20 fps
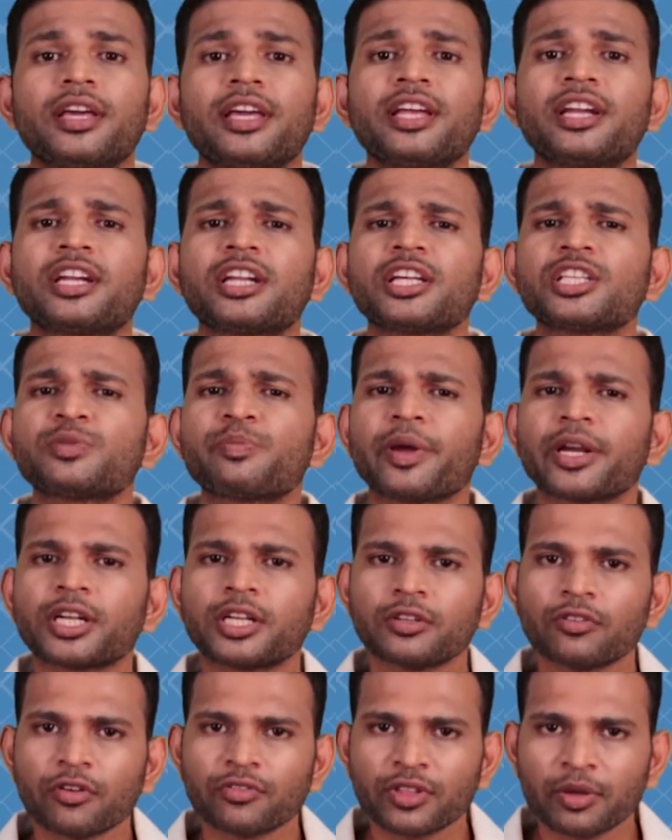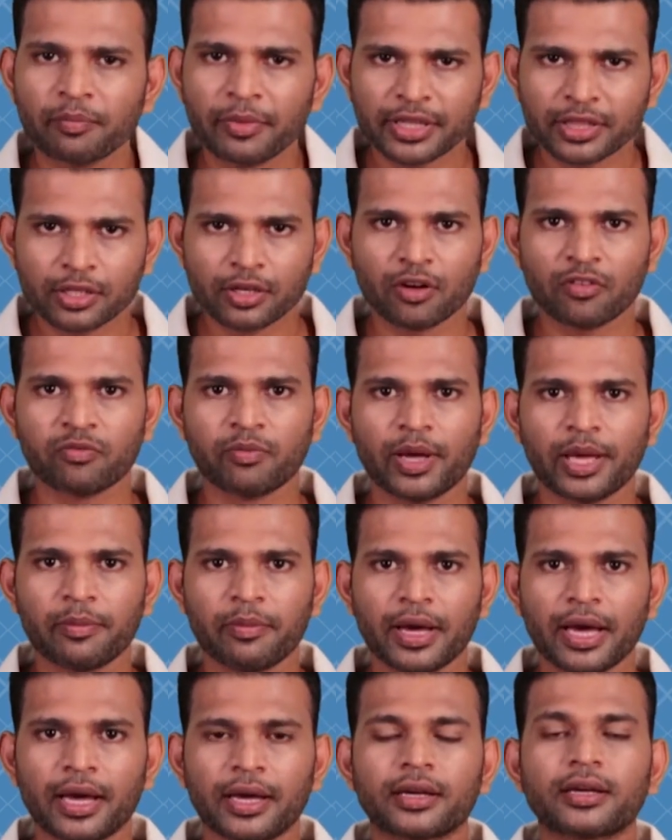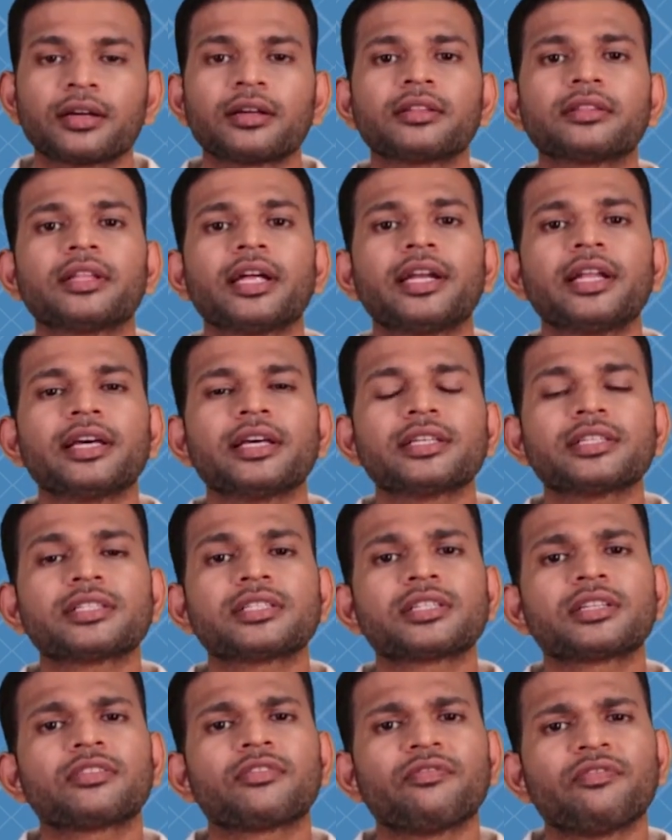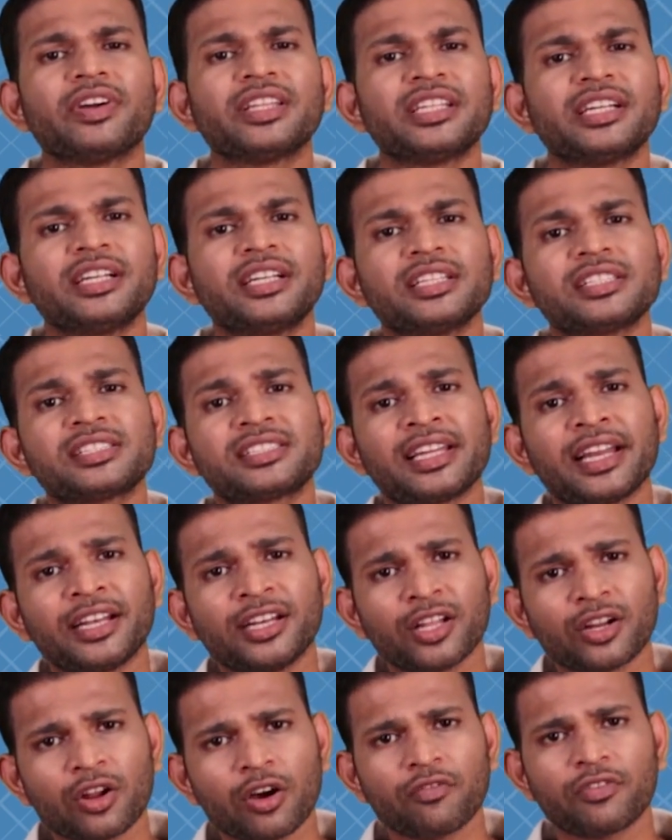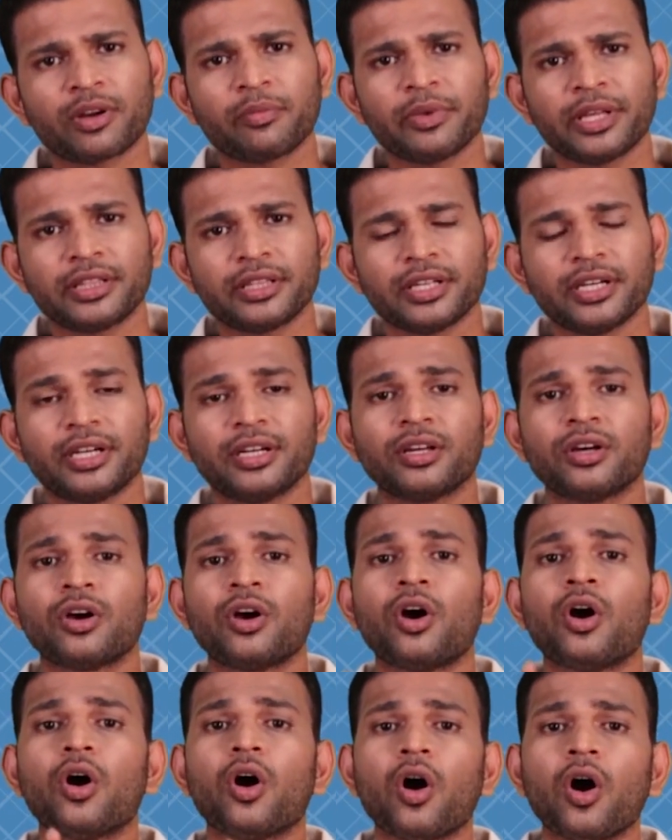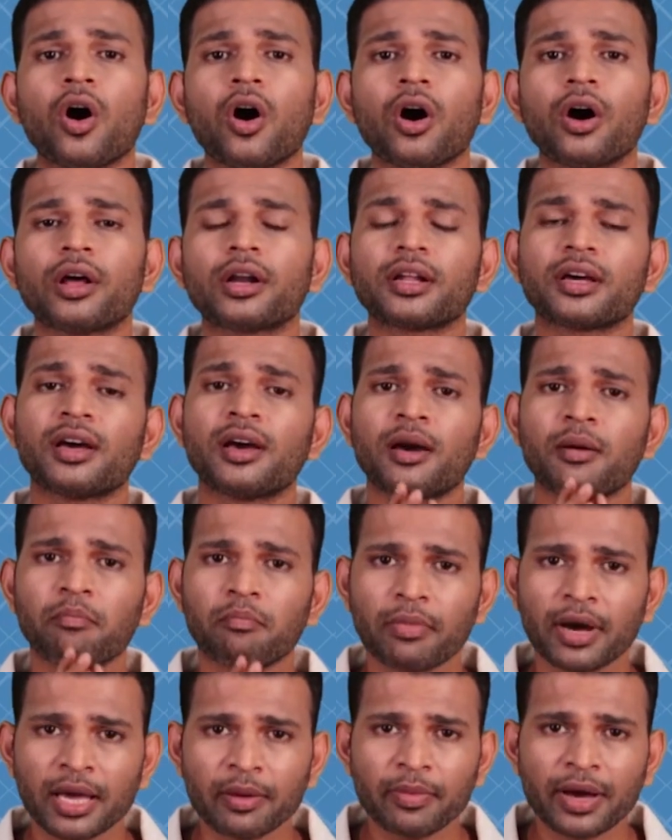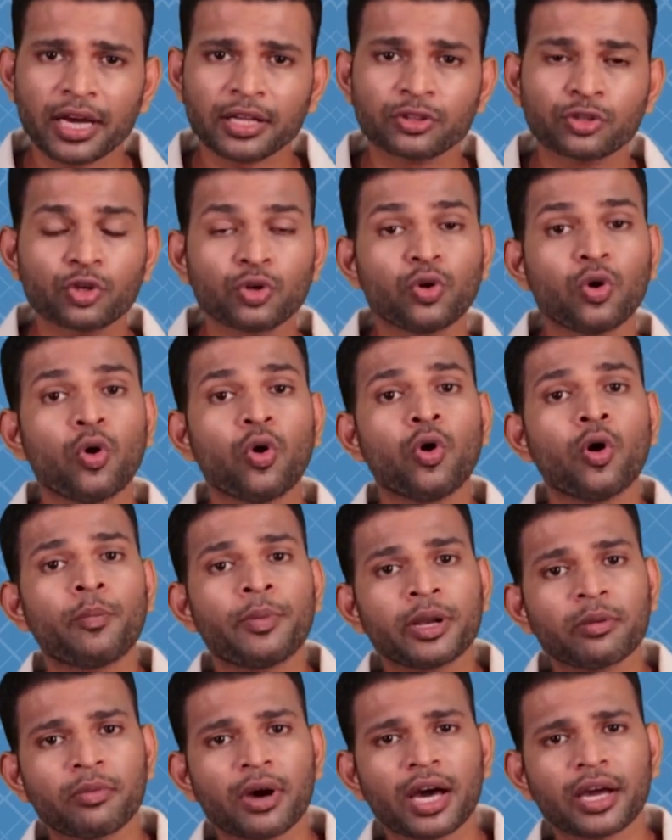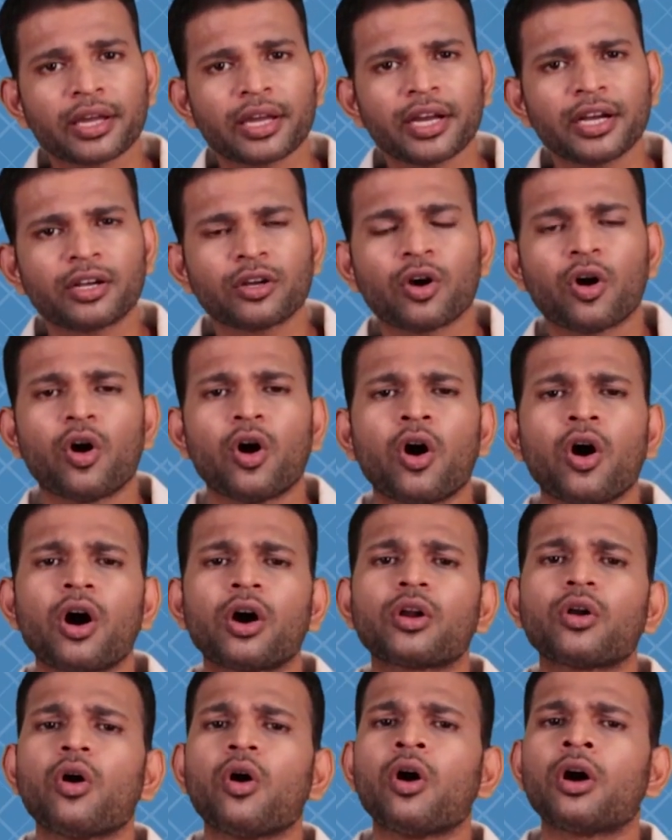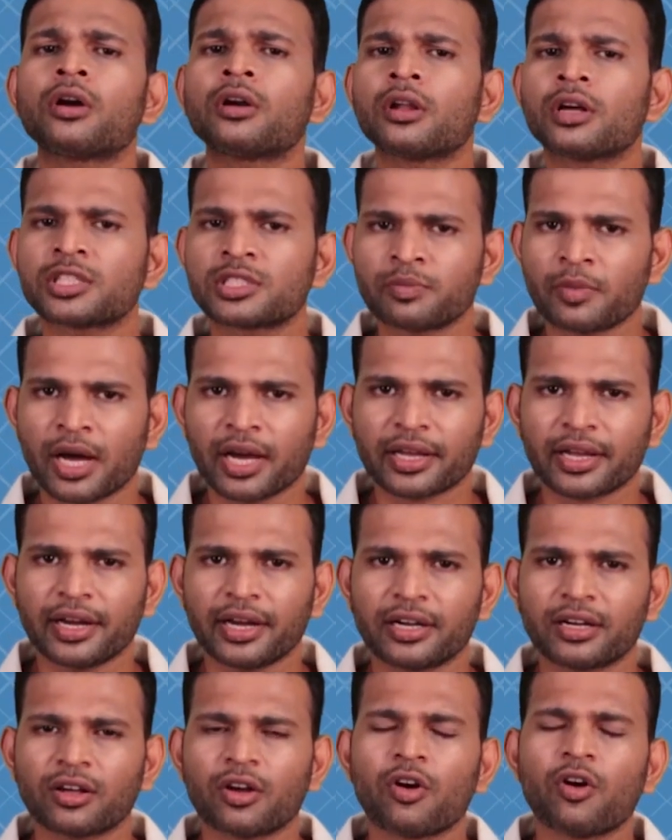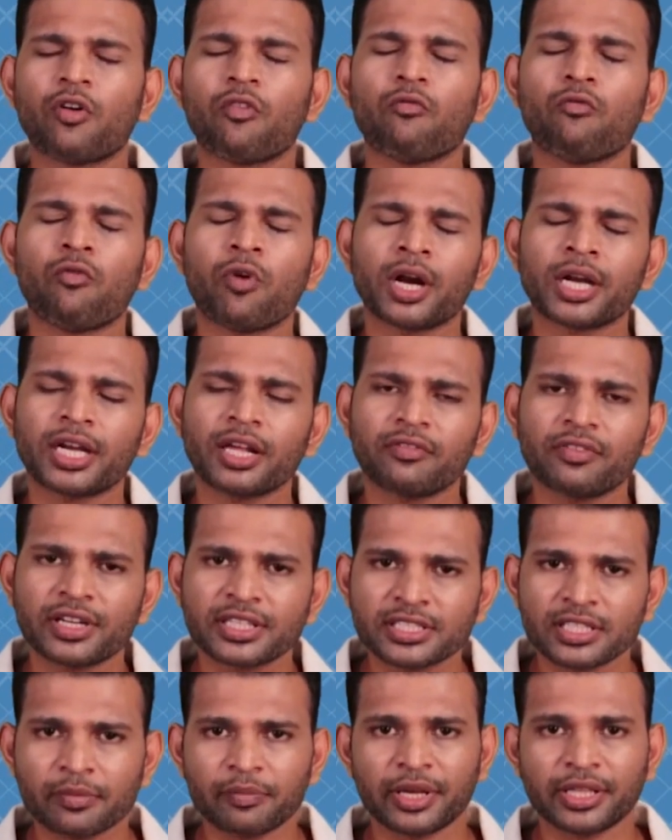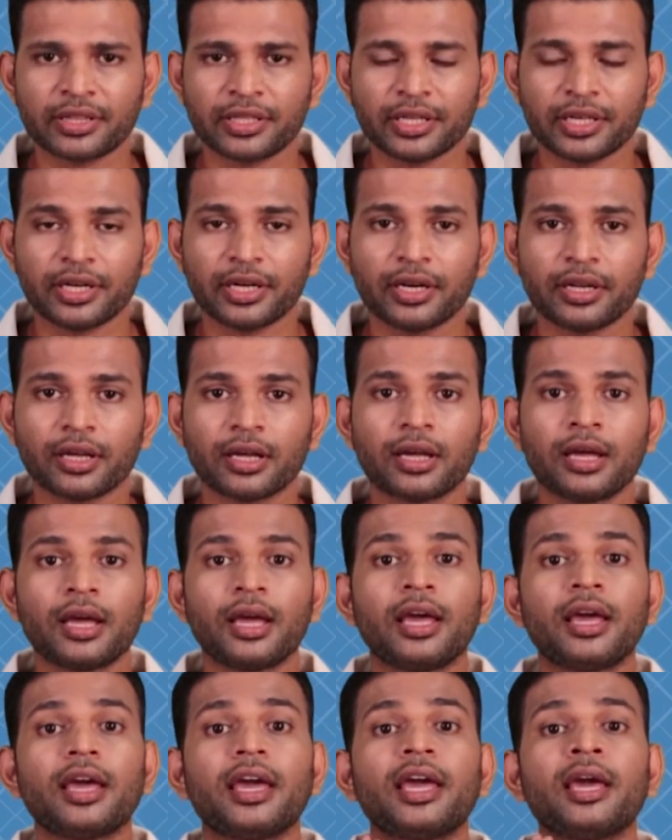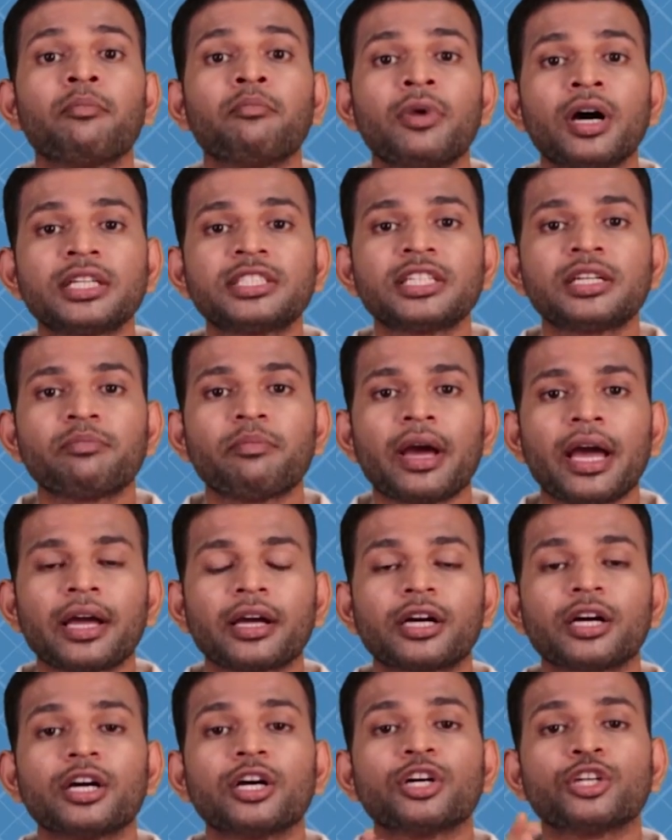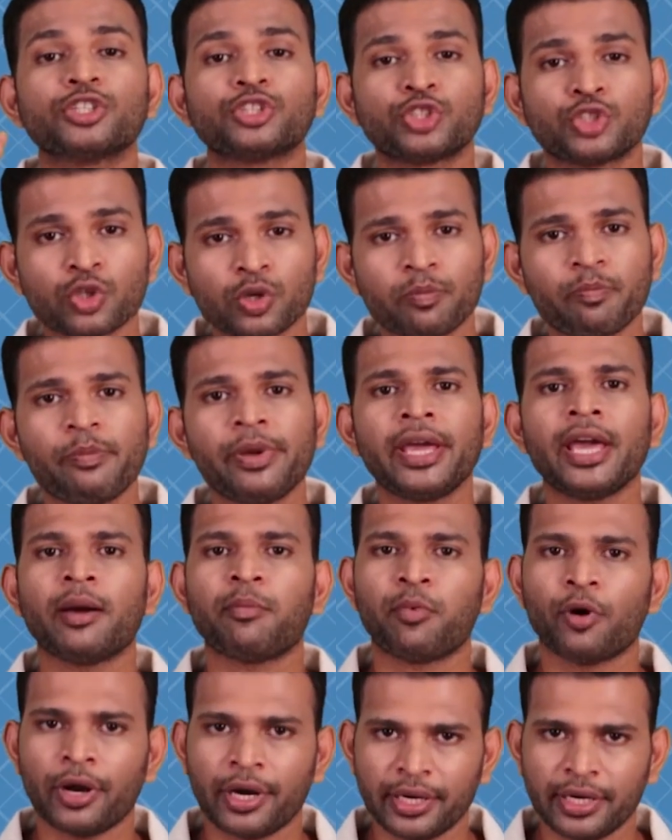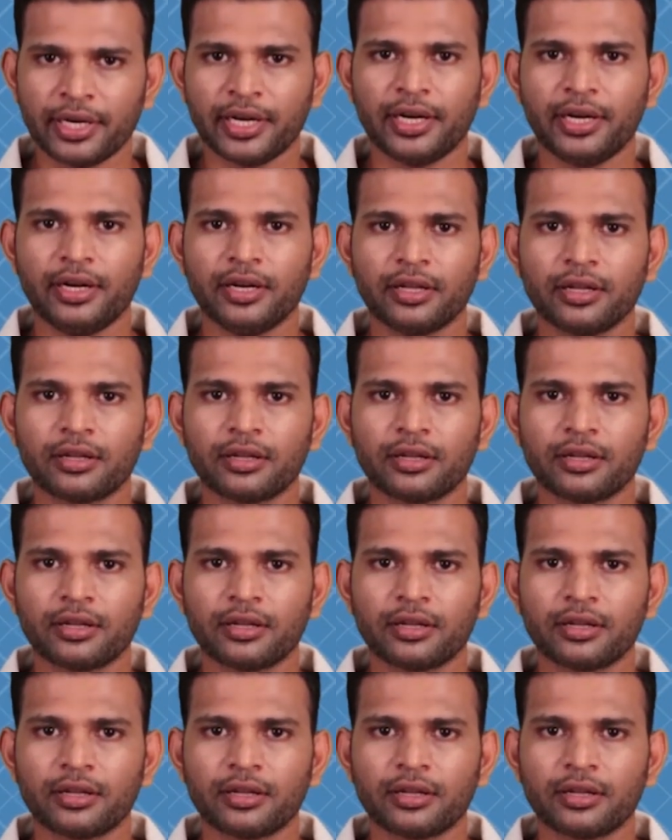Irrespective of the method of buyback, that is, whether it is tender offer method or buyback through open market or odd lots market, whatever is the method, a merchant banker should be appointed.